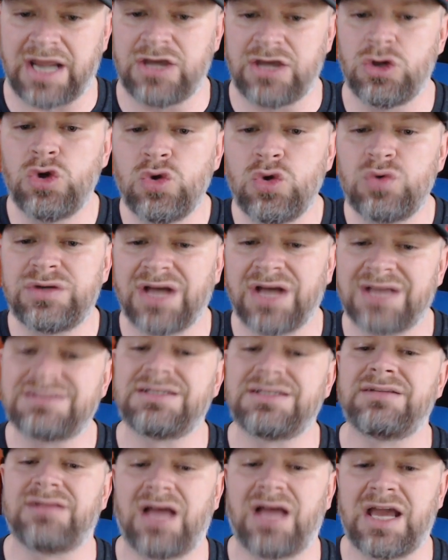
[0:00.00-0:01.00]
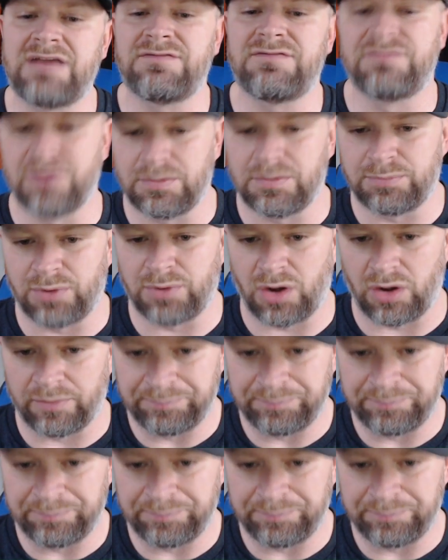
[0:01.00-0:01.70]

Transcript: Who doesn't like football?